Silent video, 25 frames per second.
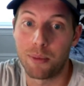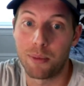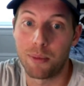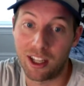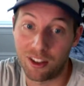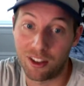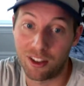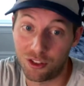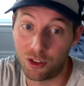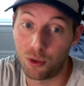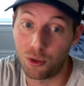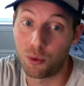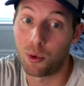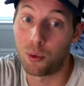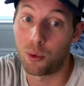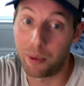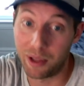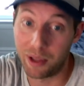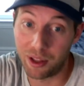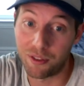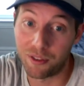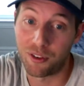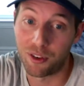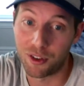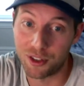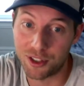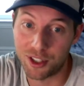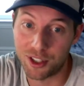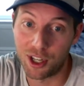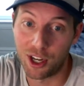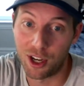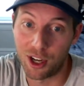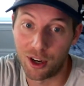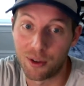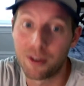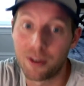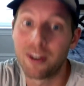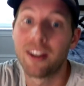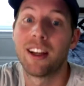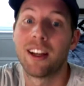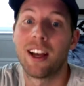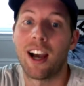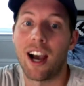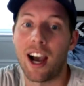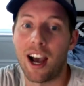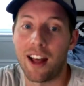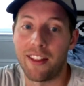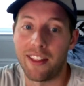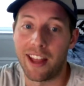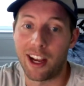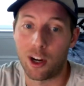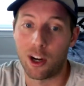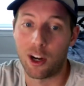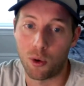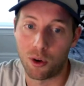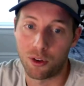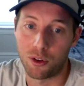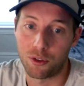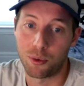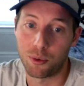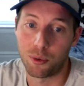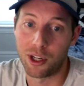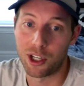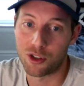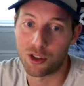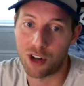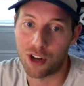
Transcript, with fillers: because you will be the first to know on that course when it